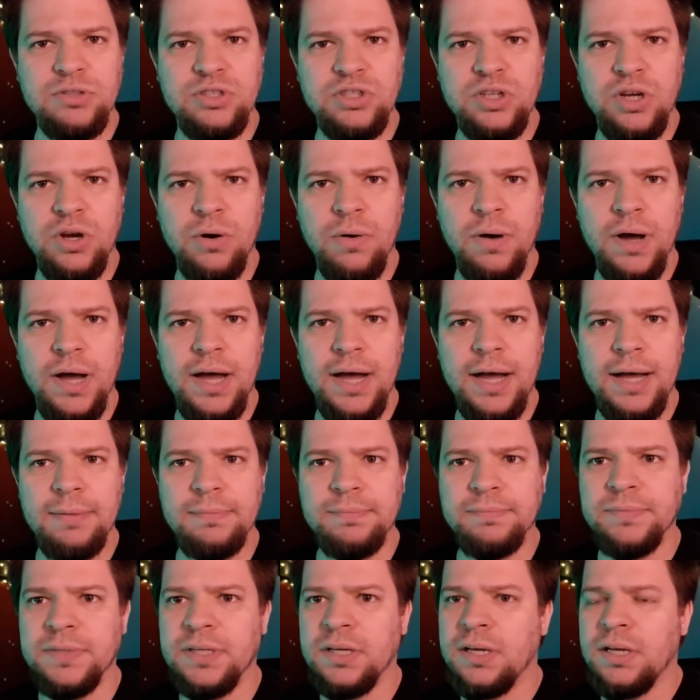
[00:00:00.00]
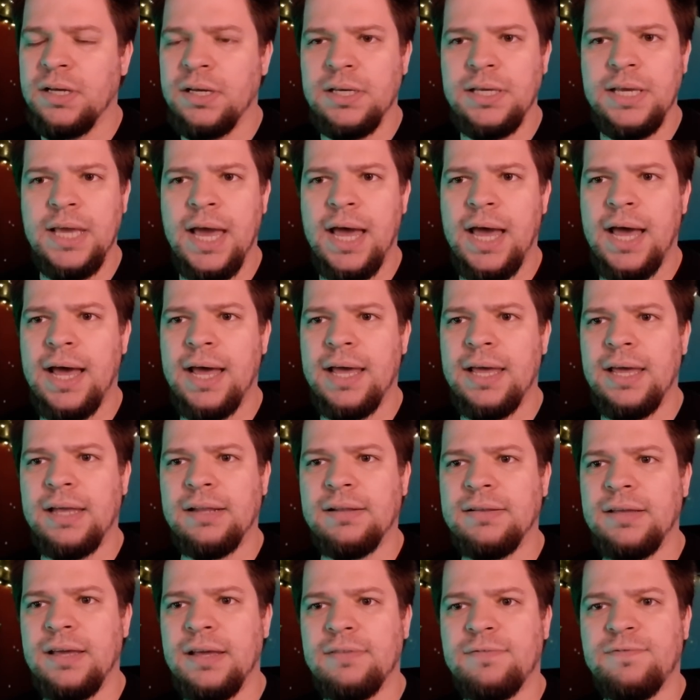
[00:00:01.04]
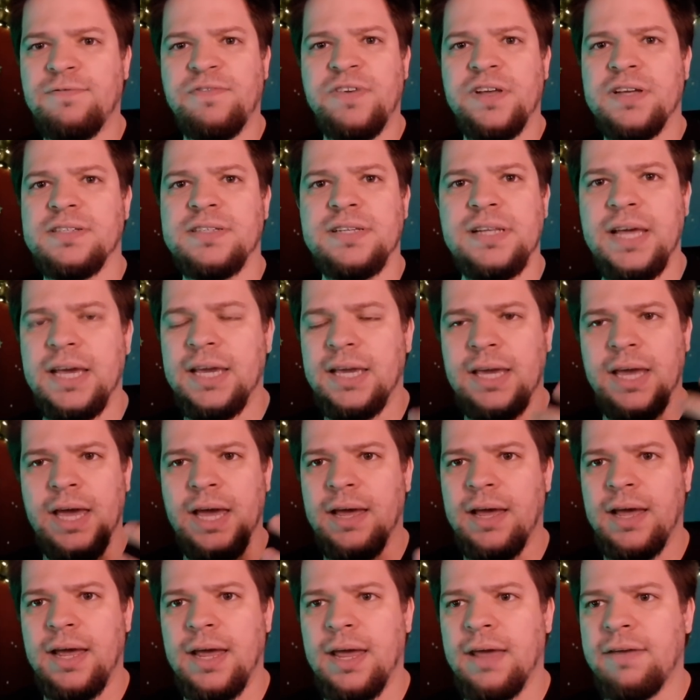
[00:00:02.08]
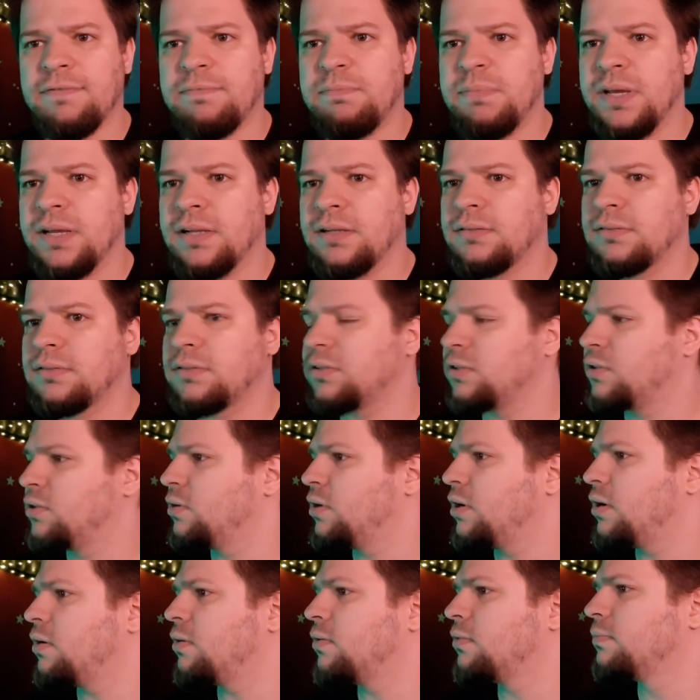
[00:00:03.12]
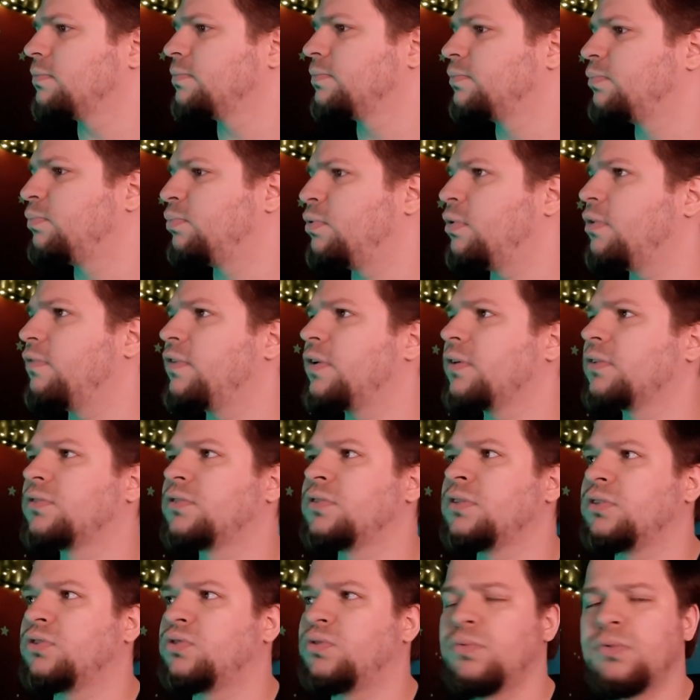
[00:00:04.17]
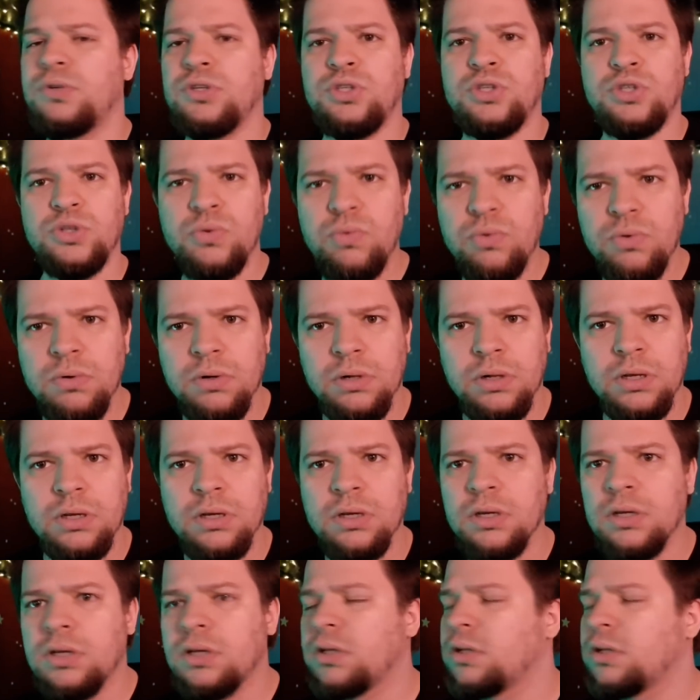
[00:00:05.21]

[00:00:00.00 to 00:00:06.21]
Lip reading: So, yeah, it feels like I've been, you know, provoked to a duel.